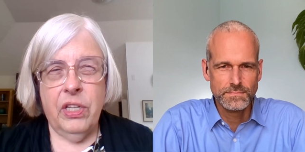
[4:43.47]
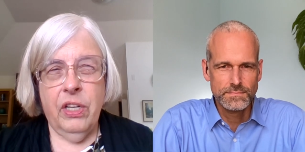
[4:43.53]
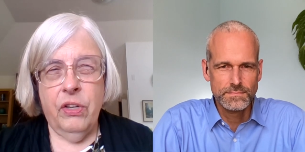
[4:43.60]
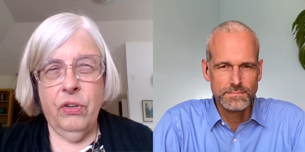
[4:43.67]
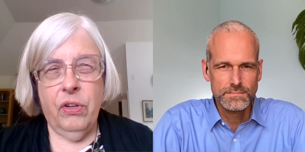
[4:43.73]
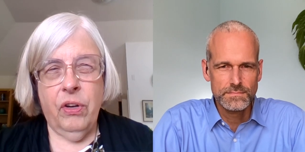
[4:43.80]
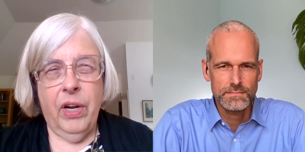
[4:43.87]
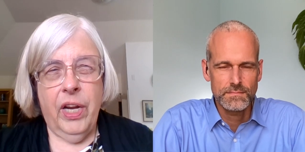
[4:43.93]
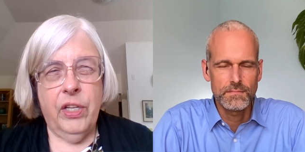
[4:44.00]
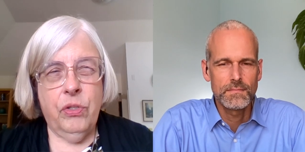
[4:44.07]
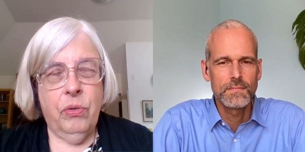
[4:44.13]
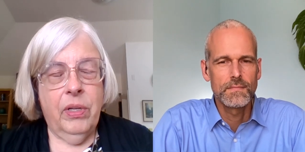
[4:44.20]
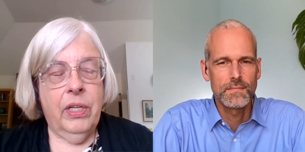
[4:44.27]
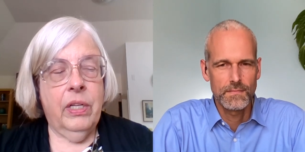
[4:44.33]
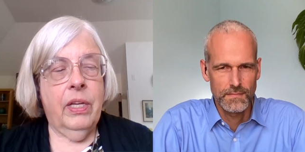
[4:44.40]
Speaker 1: as an
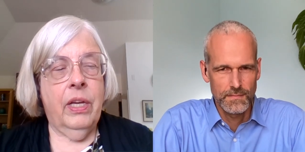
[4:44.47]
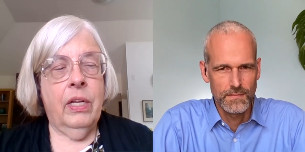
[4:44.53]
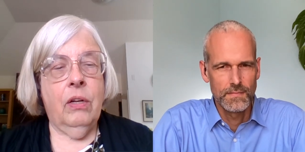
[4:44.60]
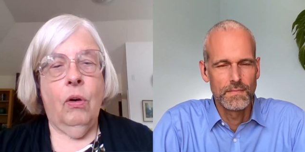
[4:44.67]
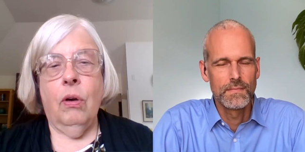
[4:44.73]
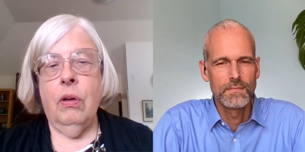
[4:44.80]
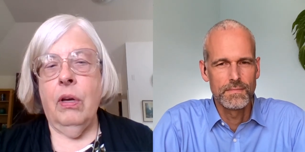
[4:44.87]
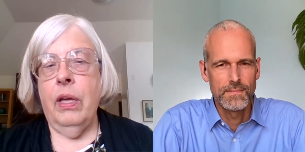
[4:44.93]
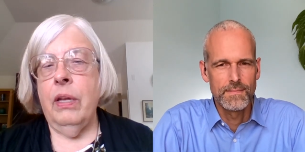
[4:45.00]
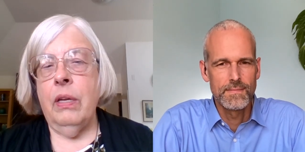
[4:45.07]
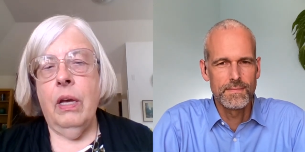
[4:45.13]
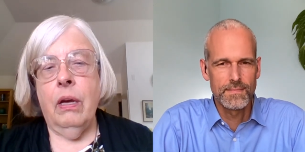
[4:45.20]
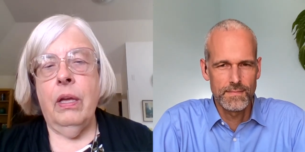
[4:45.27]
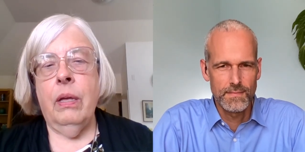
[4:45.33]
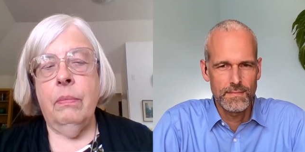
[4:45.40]
undergraduate and, and,
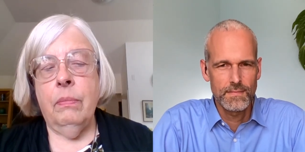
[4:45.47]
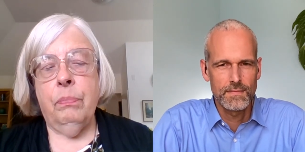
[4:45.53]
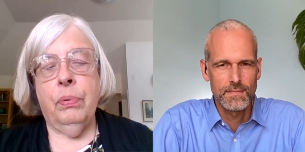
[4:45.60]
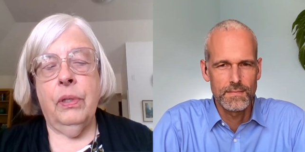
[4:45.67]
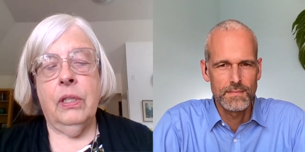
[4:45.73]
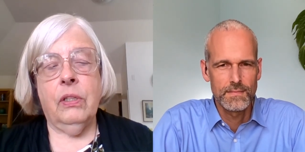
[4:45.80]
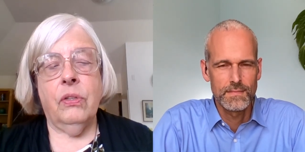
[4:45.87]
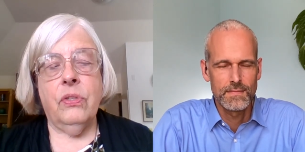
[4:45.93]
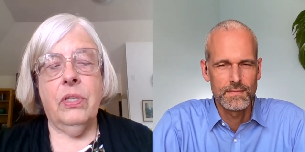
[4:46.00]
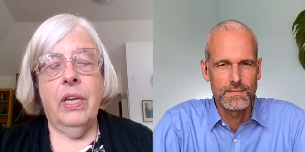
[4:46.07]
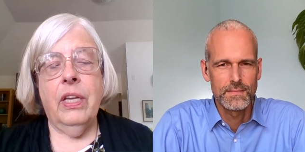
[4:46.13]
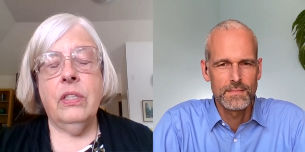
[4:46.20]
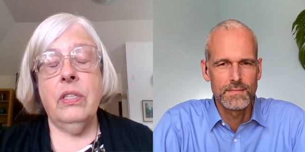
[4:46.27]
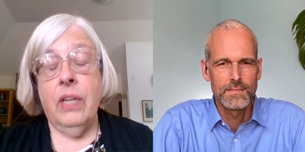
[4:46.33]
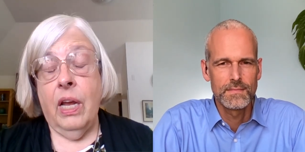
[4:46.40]
mm-hmm. and political
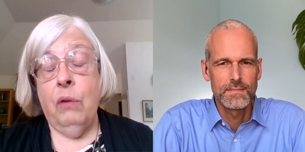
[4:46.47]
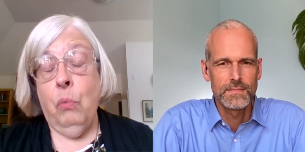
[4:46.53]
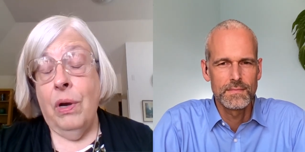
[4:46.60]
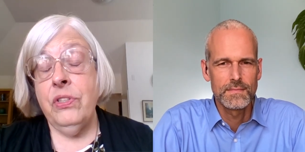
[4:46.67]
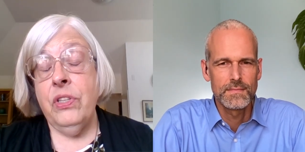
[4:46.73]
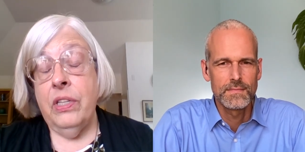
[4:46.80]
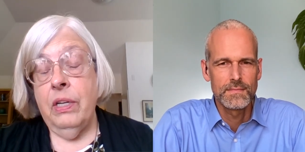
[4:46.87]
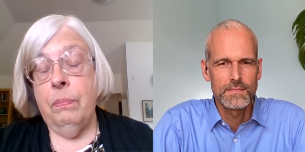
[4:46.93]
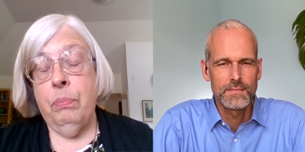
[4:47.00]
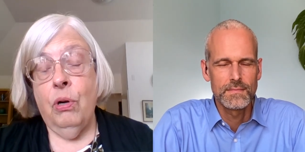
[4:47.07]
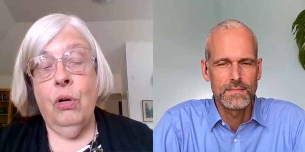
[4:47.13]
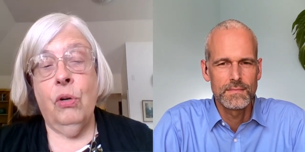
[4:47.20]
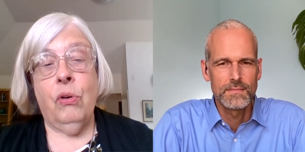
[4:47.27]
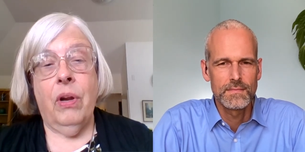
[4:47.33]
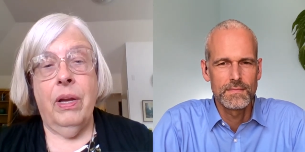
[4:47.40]
science, and I was in a
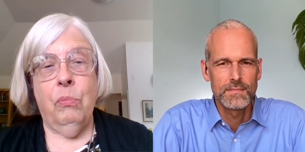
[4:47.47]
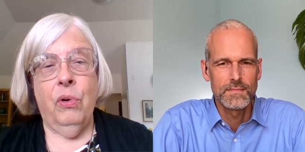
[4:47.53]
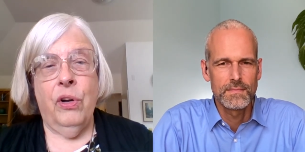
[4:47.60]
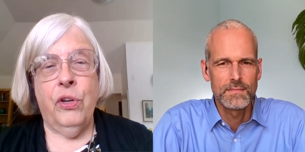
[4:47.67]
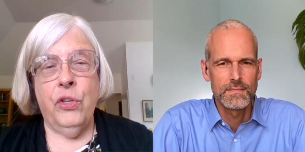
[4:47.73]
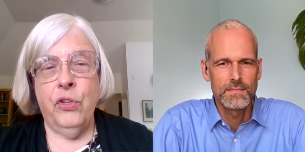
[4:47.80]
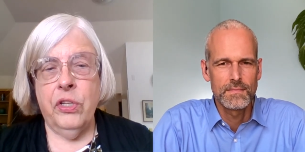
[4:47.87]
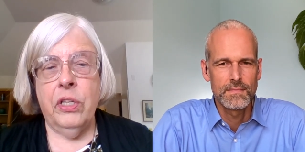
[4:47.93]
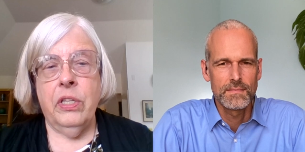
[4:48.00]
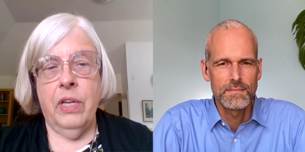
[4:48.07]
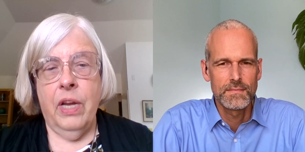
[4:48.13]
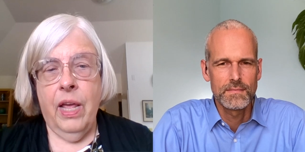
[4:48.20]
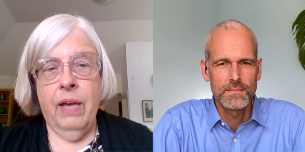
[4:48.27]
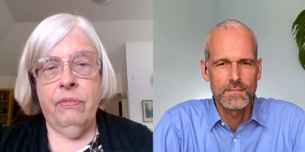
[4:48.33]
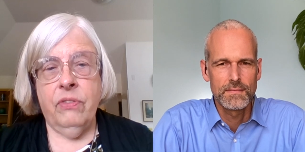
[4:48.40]
program where you
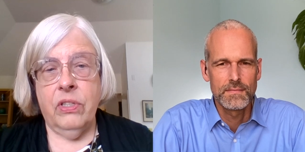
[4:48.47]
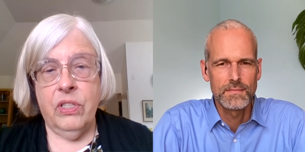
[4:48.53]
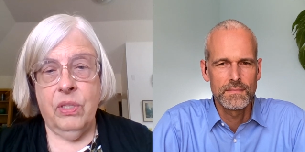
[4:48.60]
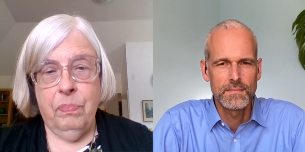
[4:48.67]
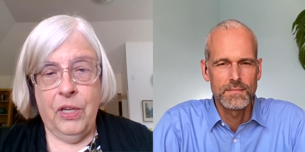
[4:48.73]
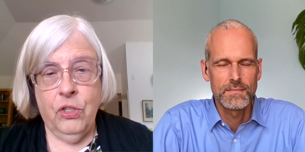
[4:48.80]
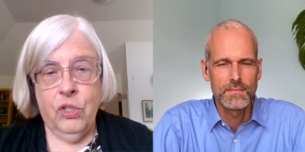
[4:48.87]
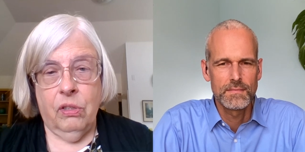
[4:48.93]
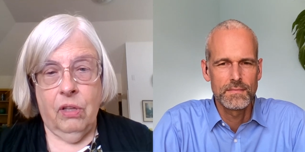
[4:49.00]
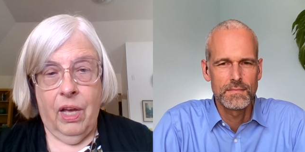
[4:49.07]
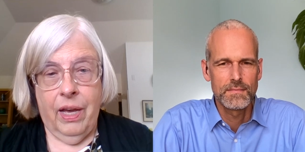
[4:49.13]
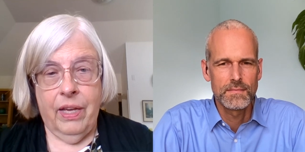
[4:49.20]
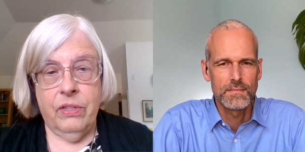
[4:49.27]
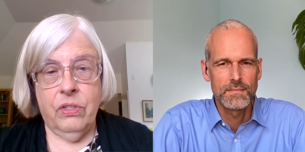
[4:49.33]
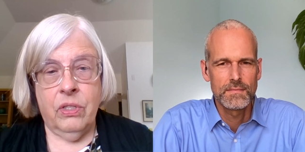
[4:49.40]
didn't have to
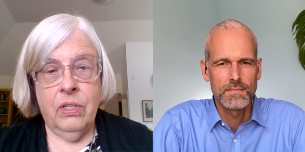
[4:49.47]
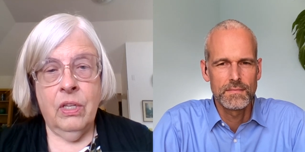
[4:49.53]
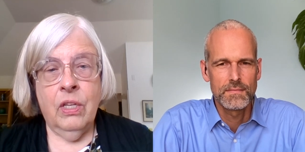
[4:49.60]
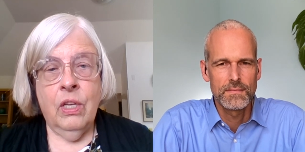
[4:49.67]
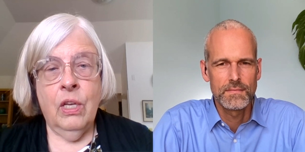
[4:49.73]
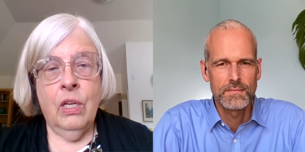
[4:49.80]
specialize.